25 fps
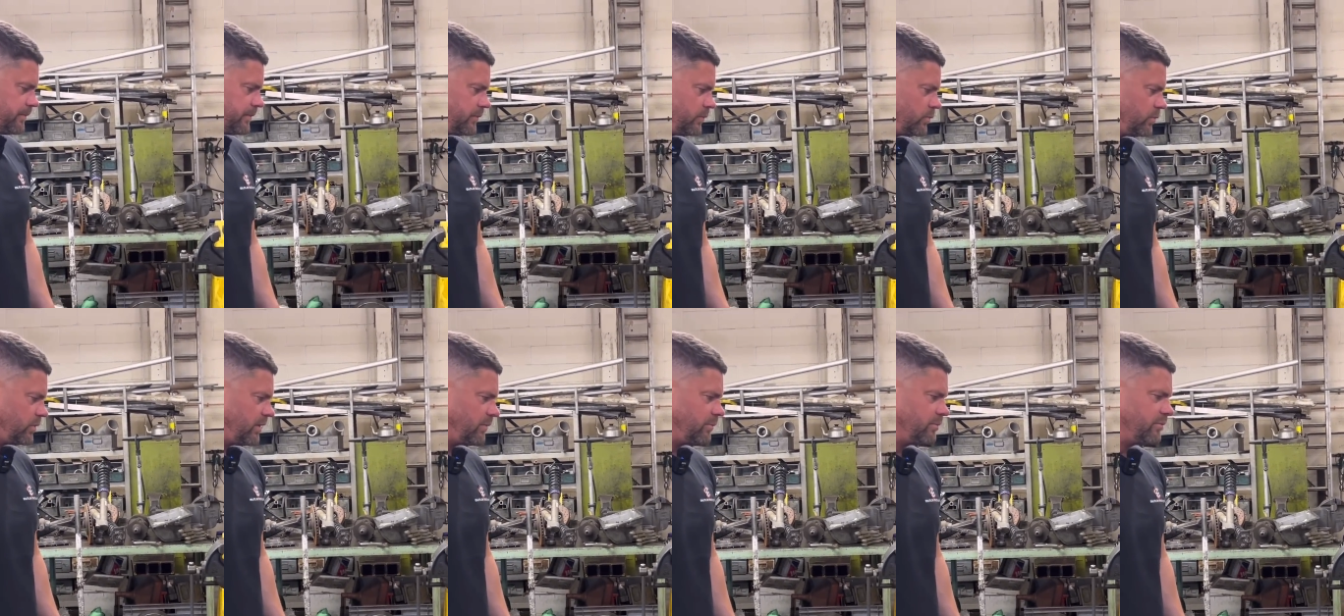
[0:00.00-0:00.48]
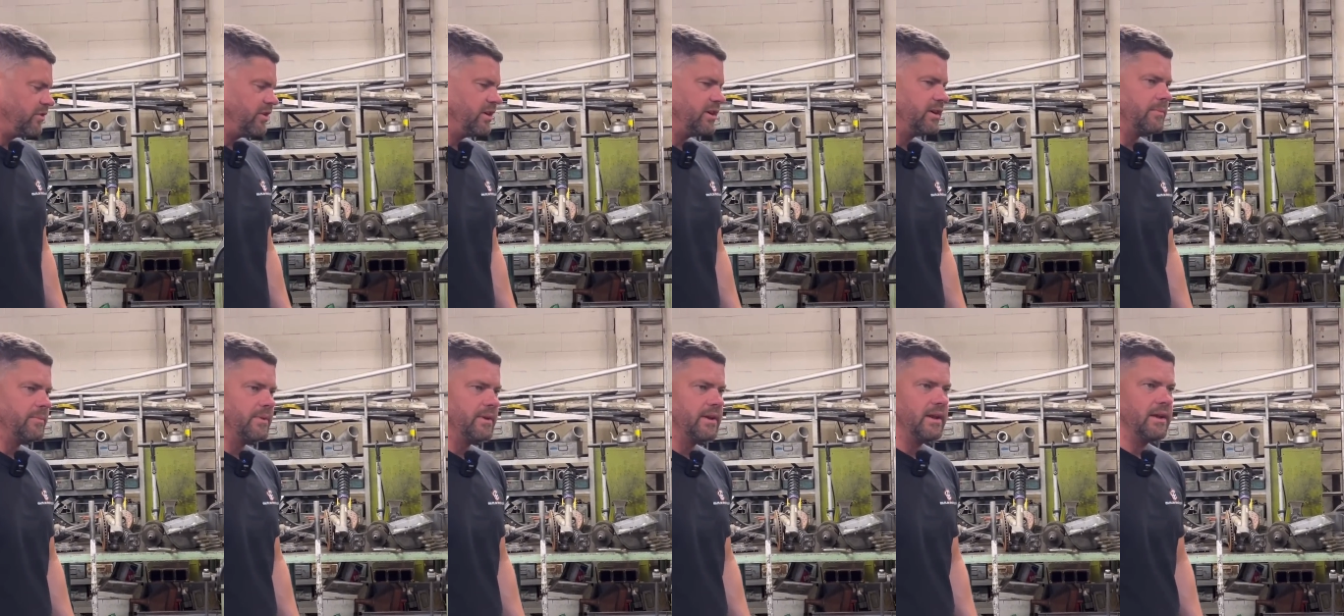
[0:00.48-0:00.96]
We haven't
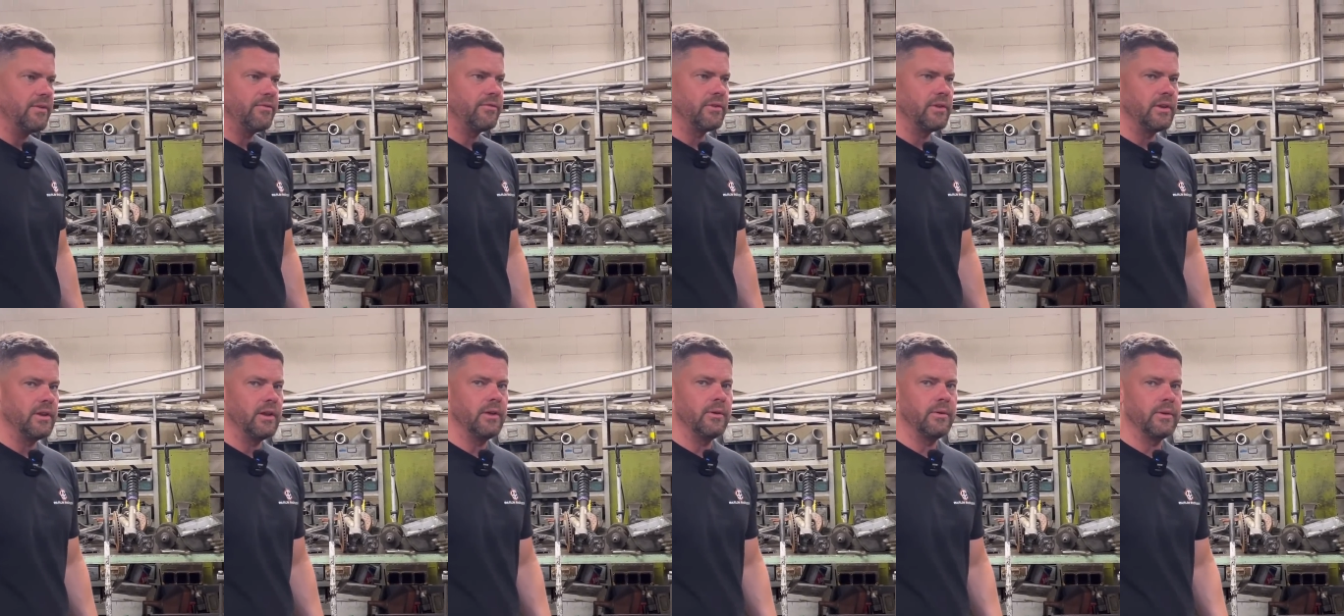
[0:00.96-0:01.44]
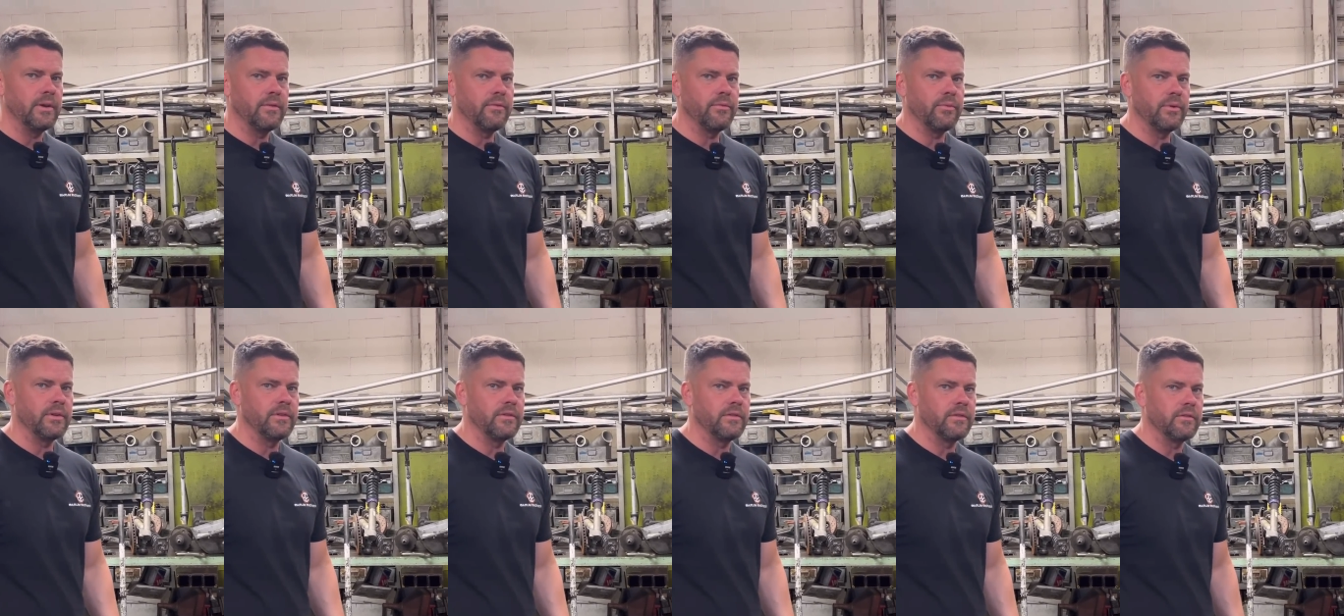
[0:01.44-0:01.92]
really been left alone, have
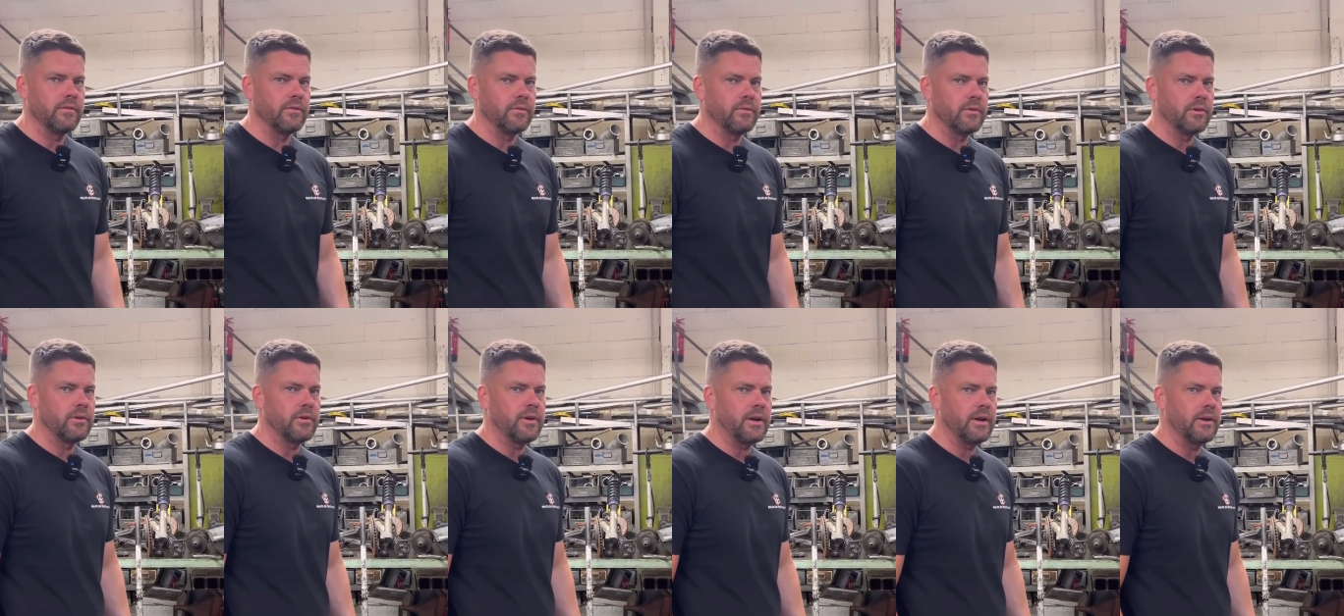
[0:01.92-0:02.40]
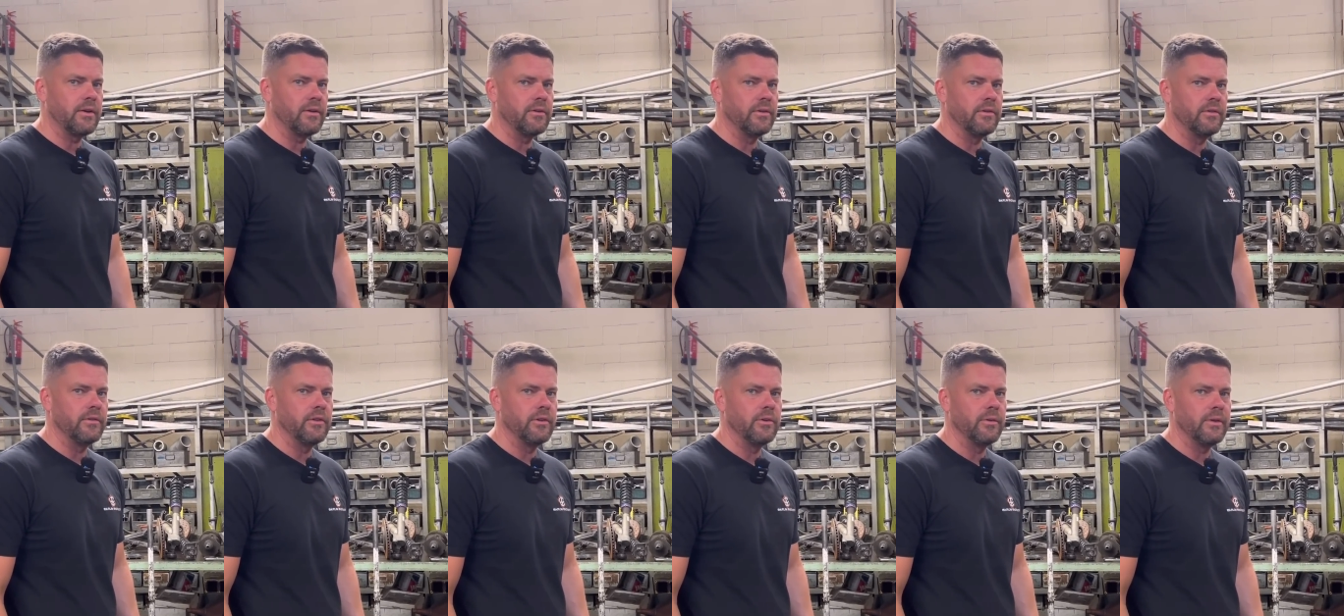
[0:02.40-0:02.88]
we, to sort of crack on
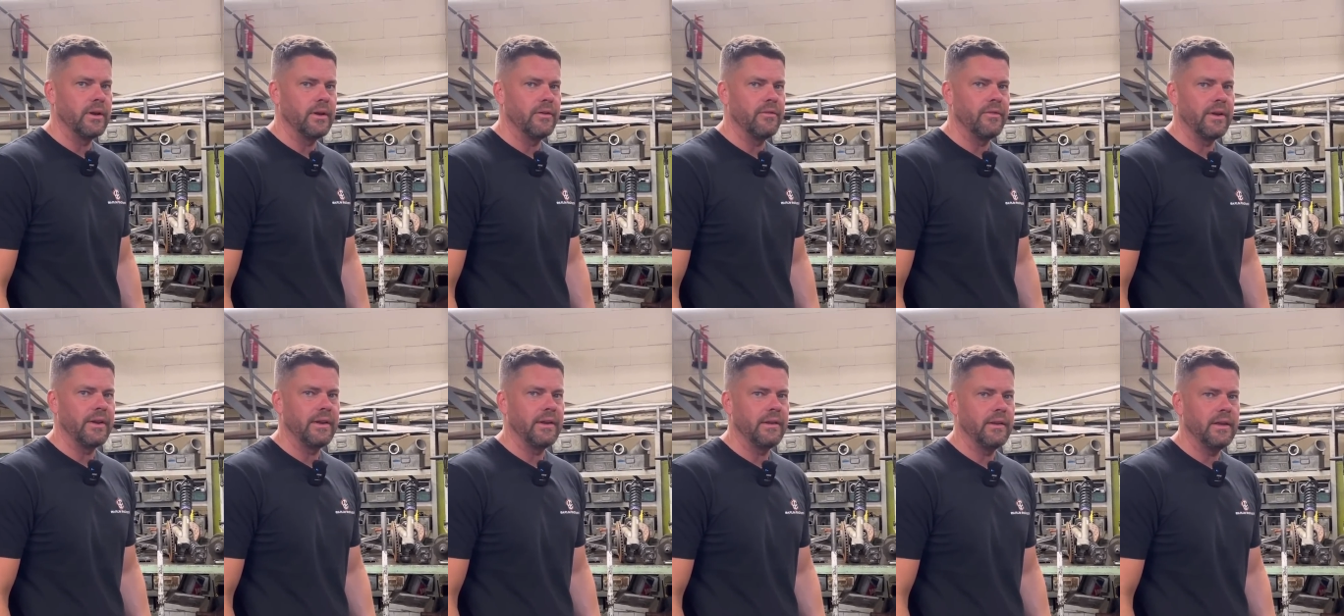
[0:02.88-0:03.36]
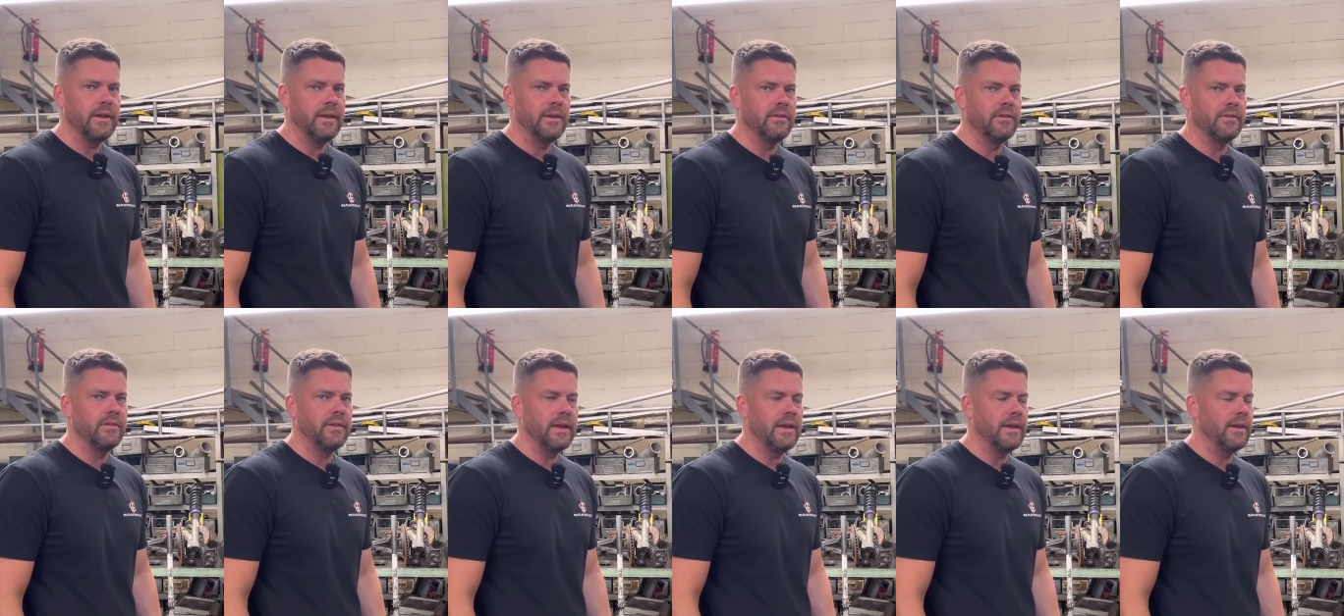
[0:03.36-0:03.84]
and do that. We've had
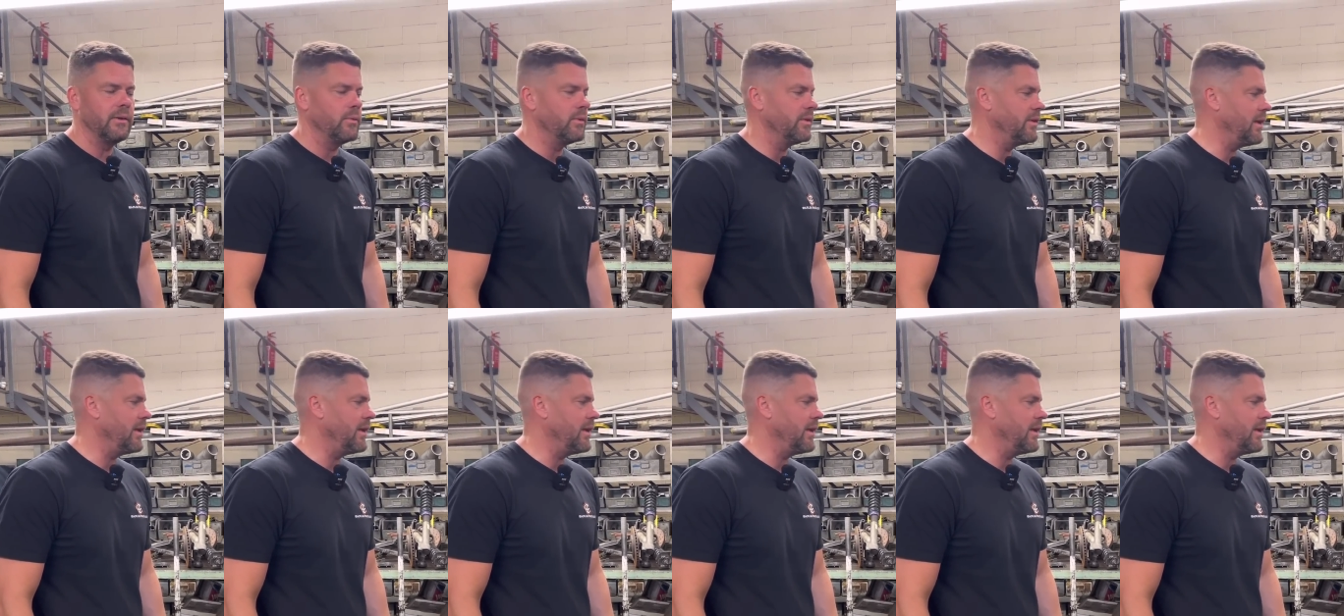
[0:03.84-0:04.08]
inundated with